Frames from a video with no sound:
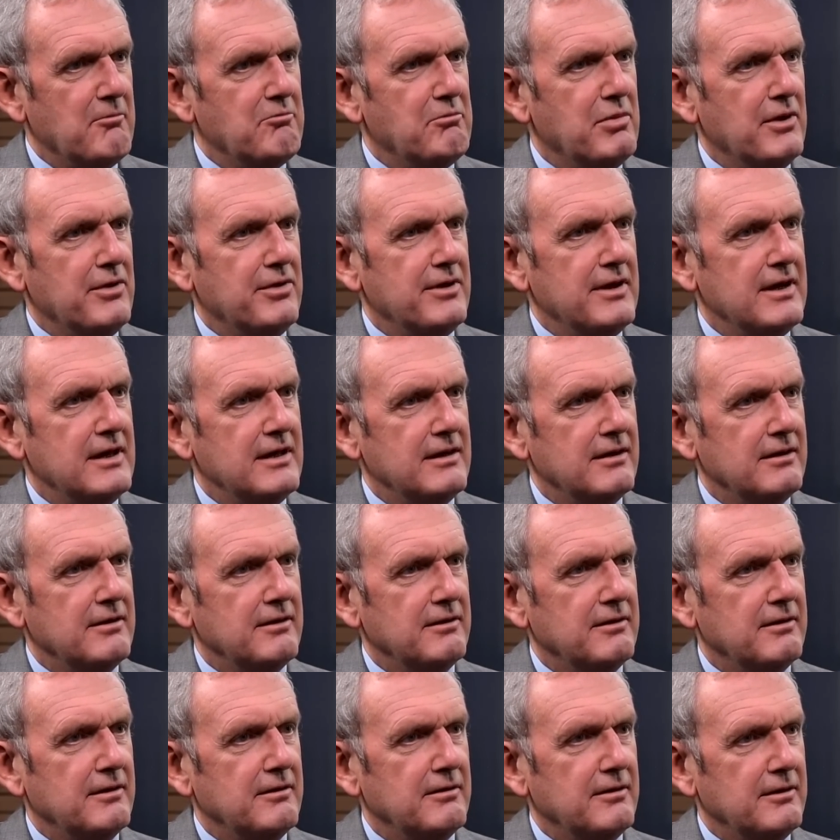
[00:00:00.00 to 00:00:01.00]
But
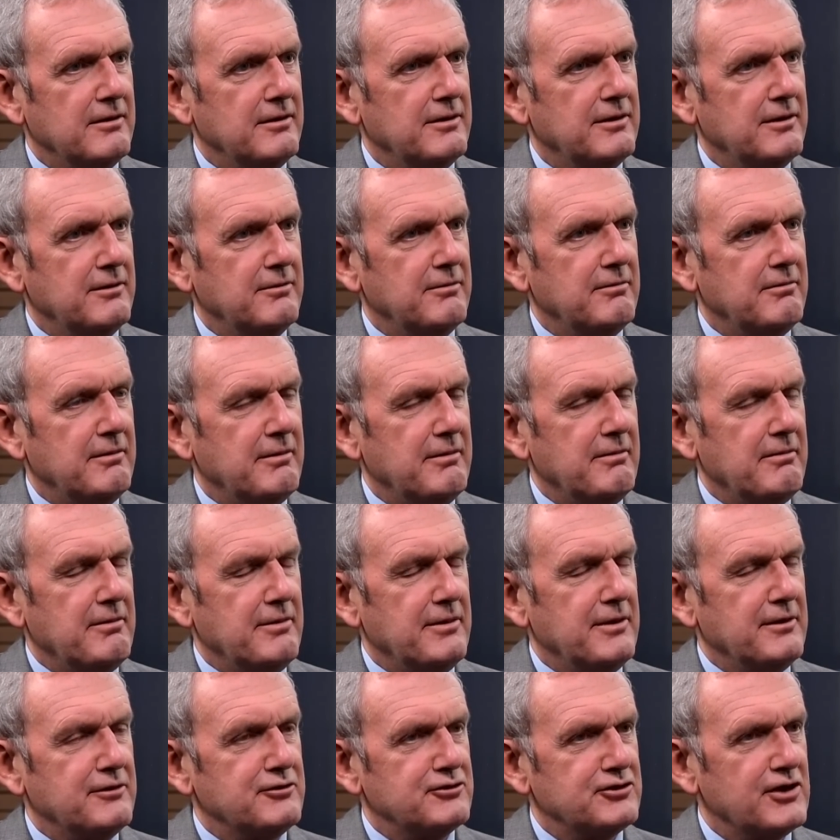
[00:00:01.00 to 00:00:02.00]
the
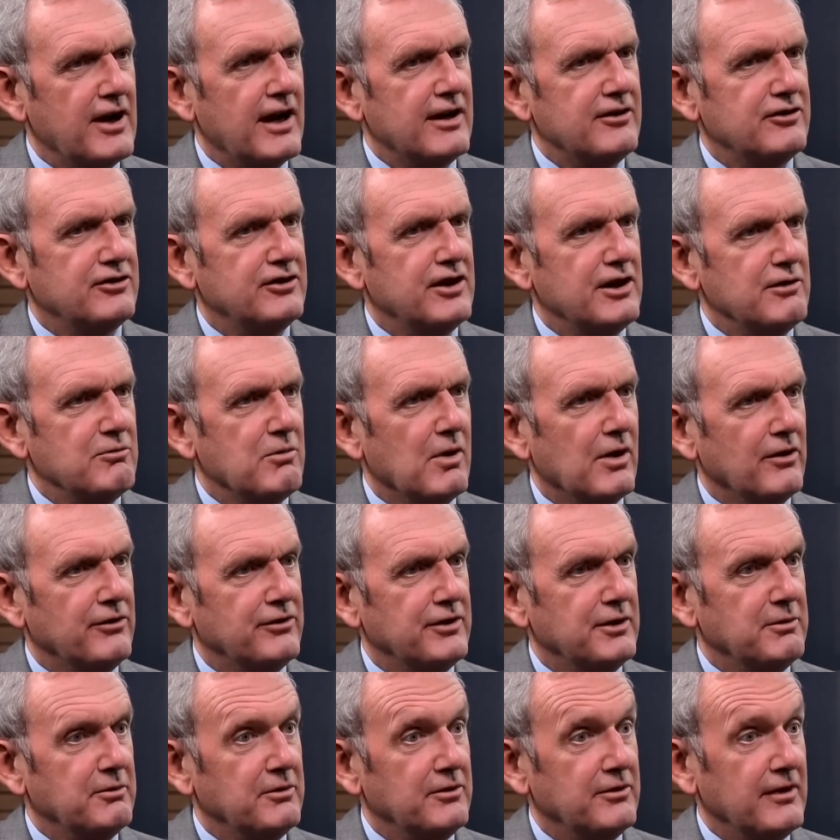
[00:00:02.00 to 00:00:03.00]
tragedy was
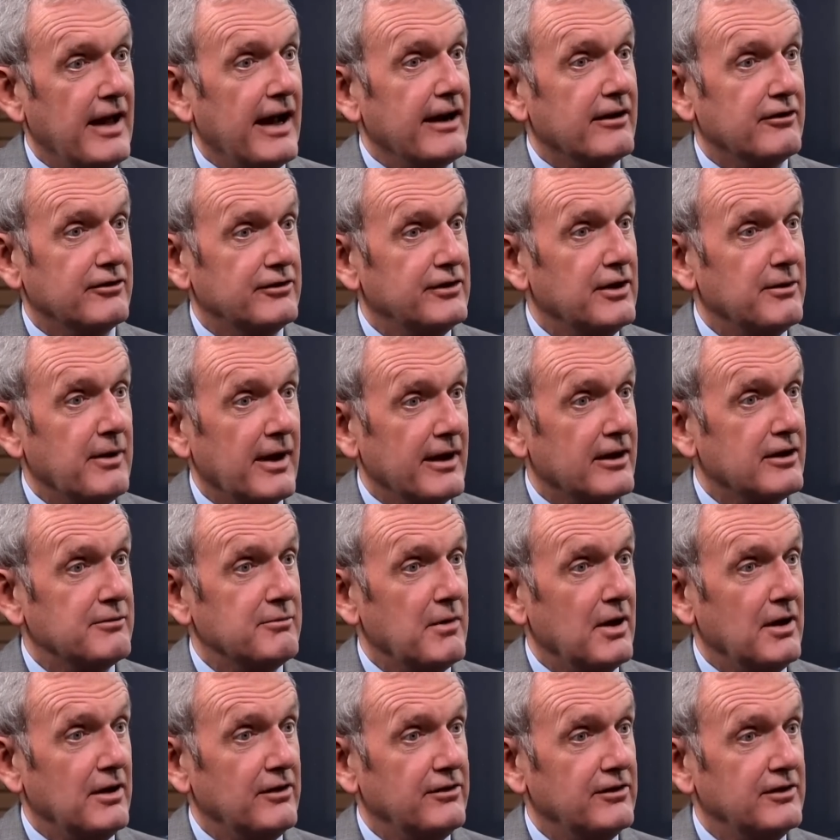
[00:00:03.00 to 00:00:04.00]
it was so
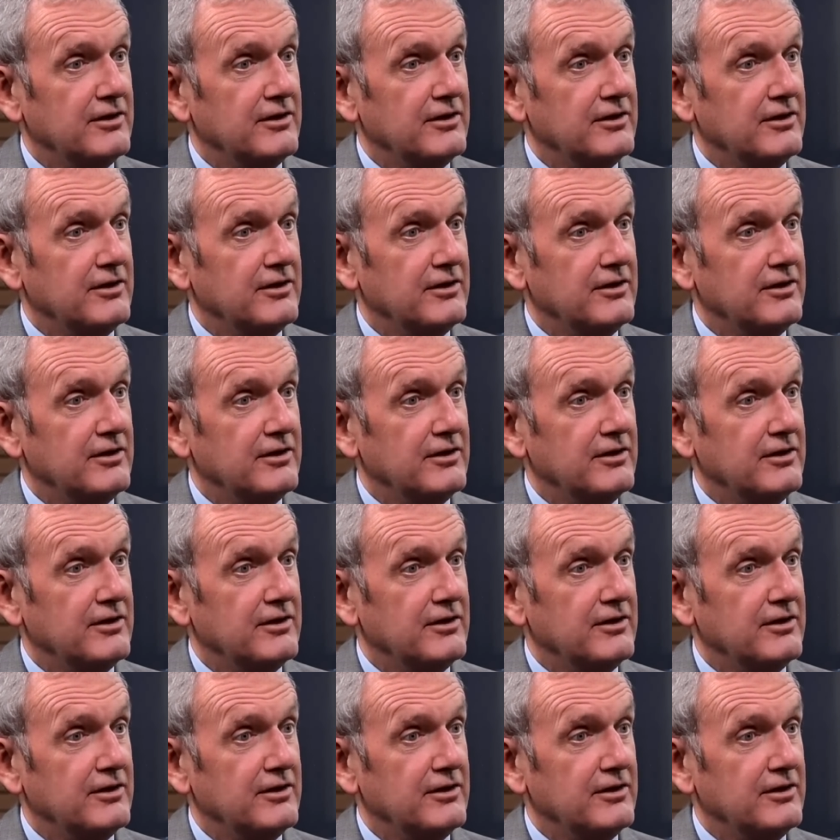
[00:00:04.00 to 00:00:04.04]
acrimonious.